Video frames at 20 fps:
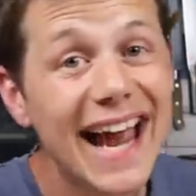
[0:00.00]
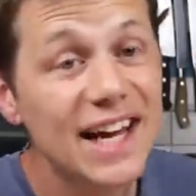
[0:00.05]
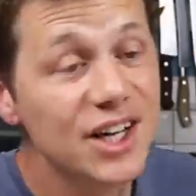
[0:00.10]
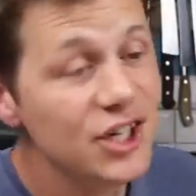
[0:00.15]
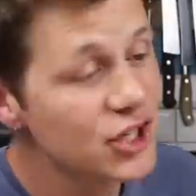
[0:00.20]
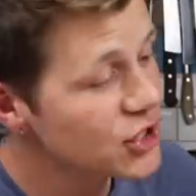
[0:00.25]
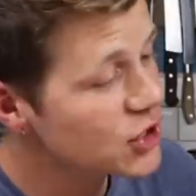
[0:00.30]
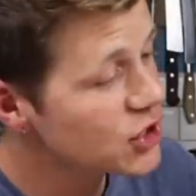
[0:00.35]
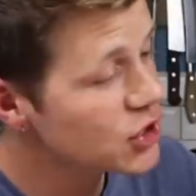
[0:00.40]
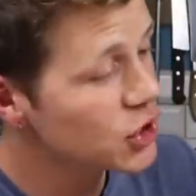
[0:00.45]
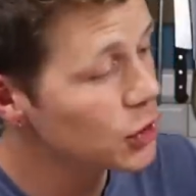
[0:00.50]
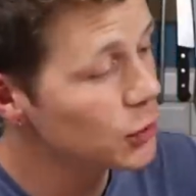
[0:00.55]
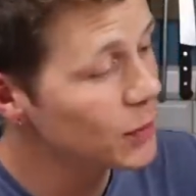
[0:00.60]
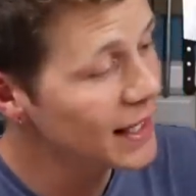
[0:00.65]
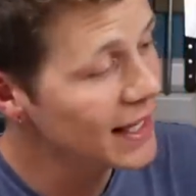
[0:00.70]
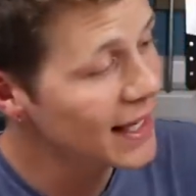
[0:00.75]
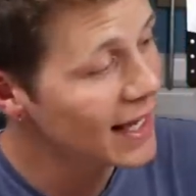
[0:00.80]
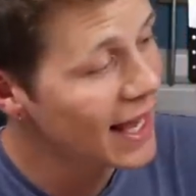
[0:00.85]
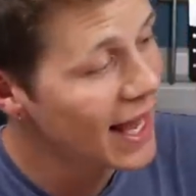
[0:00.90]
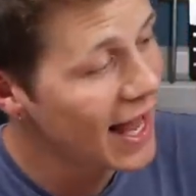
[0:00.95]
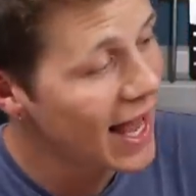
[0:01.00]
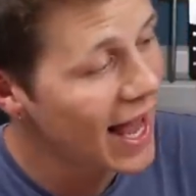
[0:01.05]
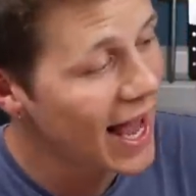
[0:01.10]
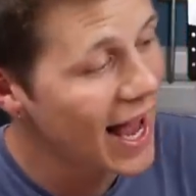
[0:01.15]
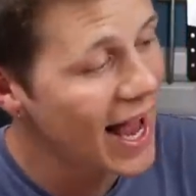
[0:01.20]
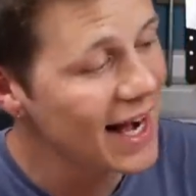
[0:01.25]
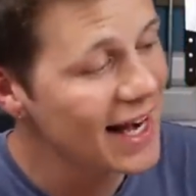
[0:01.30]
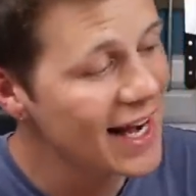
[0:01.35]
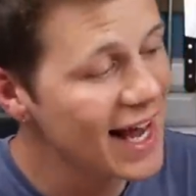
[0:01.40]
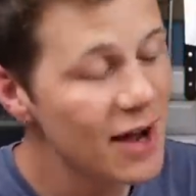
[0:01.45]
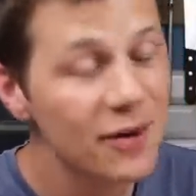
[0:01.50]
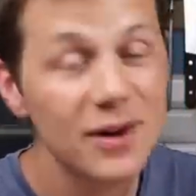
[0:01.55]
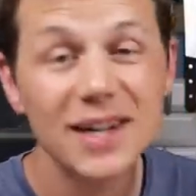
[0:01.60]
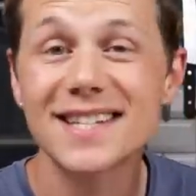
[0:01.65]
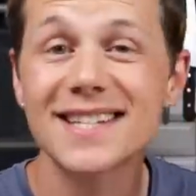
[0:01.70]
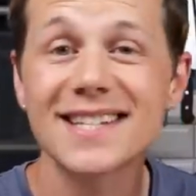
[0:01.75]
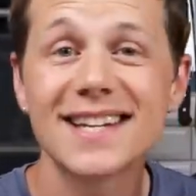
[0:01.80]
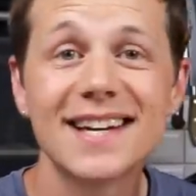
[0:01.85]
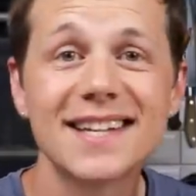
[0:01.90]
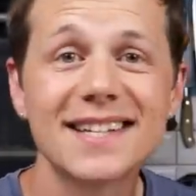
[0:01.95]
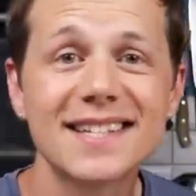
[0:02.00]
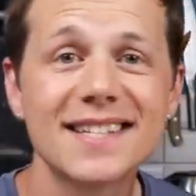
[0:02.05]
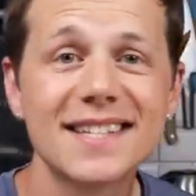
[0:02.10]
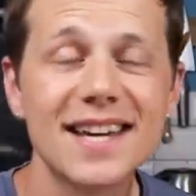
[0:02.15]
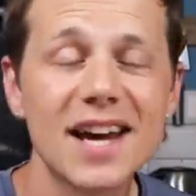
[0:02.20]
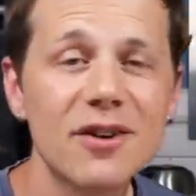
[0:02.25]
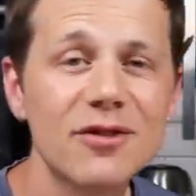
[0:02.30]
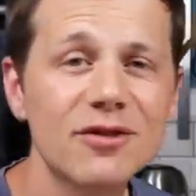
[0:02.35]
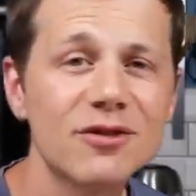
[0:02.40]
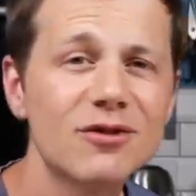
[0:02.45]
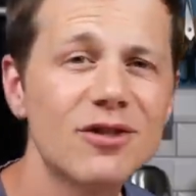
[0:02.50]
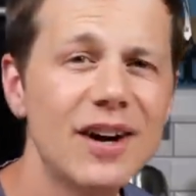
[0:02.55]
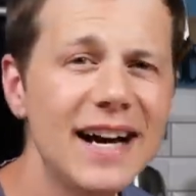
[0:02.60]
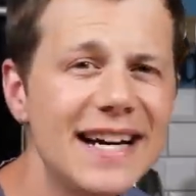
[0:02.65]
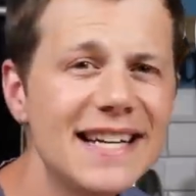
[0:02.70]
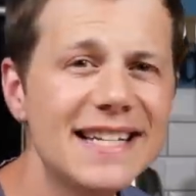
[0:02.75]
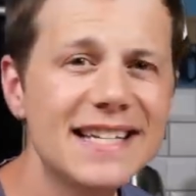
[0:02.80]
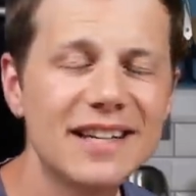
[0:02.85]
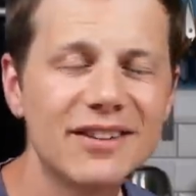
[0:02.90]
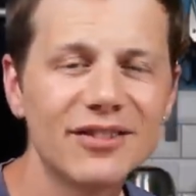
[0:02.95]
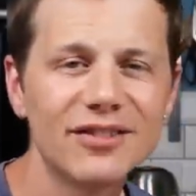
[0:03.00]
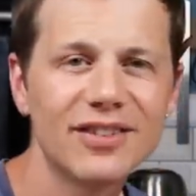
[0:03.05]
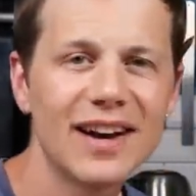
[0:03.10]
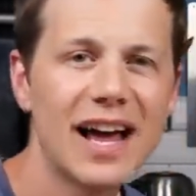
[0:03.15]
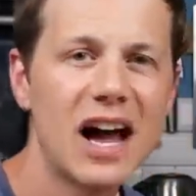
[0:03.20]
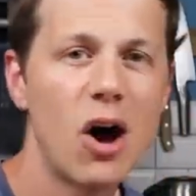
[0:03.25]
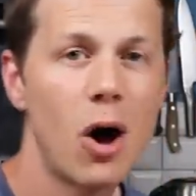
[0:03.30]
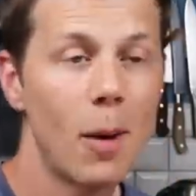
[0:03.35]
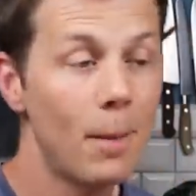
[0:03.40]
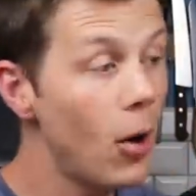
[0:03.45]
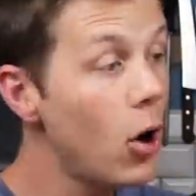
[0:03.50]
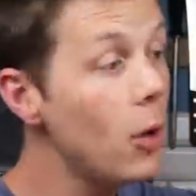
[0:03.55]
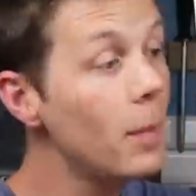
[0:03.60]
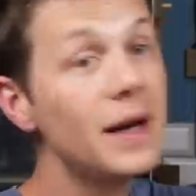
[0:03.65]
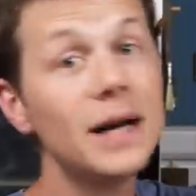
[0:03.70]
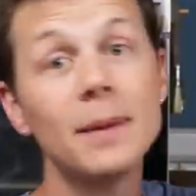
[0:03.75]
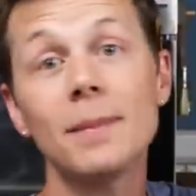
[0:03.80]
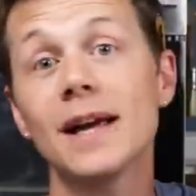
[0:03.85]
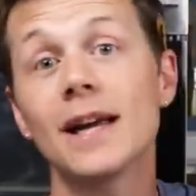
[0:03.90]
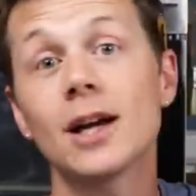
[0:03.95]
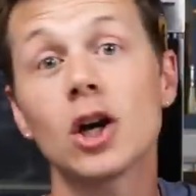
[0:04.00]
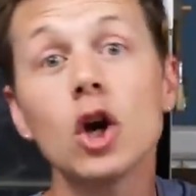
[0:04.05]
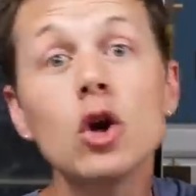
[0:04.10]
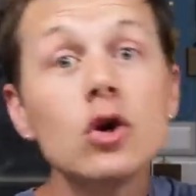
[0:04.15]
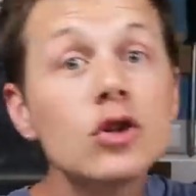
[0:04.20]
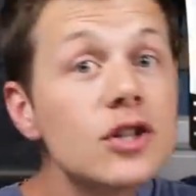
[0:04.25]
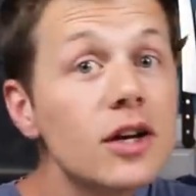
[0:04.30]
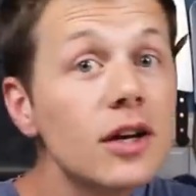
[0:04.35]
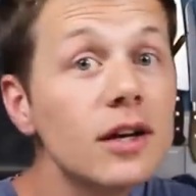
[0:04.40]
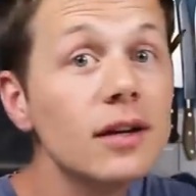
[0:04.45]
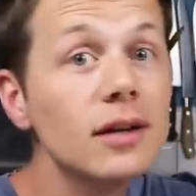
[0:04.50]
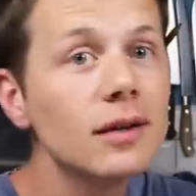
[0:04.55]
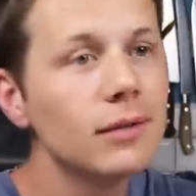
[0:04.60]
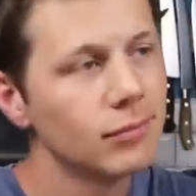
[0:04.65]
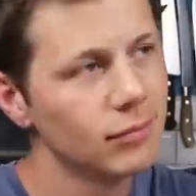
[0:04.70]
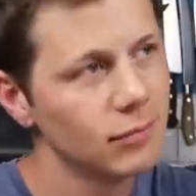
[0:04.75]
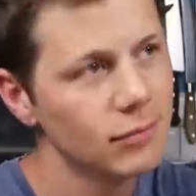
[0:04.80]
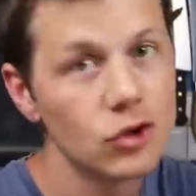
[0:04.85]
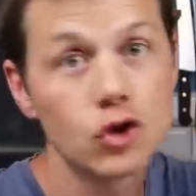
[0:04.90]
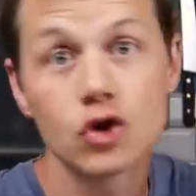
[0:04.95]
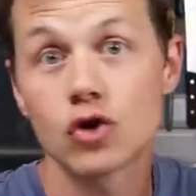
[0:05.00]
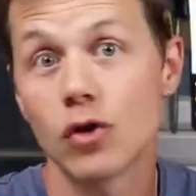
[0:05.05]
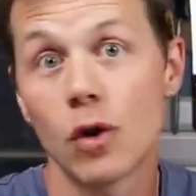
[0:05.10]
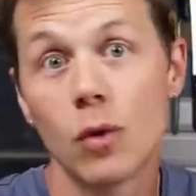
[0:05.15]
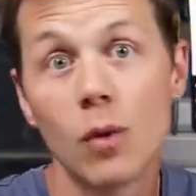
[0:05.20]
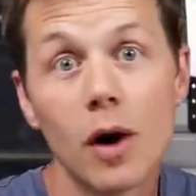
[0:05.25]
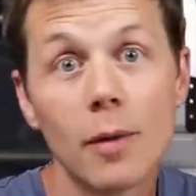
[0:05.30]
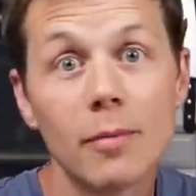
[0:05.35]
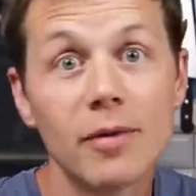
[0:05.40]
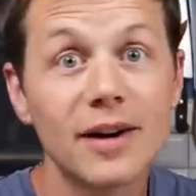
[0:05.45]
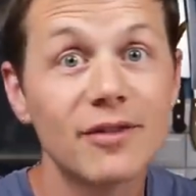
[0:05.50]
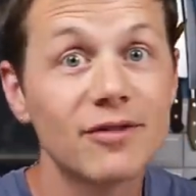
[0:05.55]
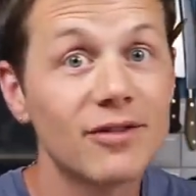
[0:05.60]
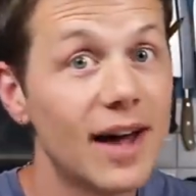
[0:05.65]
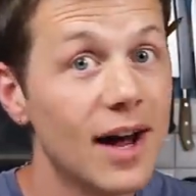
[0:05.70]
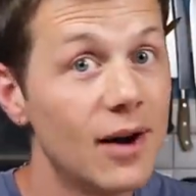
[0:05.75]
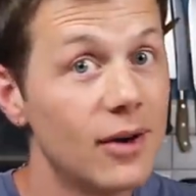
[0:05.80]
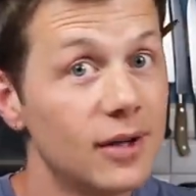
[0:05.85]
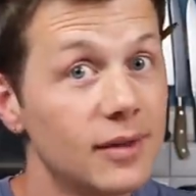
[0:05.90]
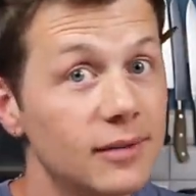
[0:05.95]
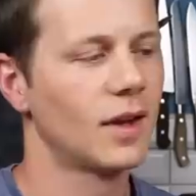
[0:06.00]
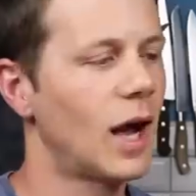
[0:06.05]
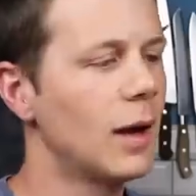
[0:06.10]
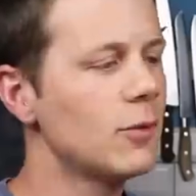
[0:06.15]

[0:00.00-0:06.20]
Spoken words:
agents to it, and now it's self-raising flour. Pop in a bit of gluten, strong white bread flour.